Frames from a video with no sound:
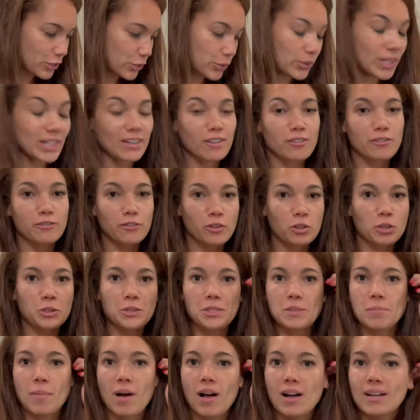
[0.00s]
to like a full
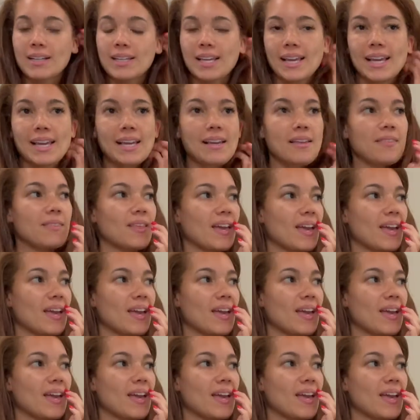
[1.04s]
spa day.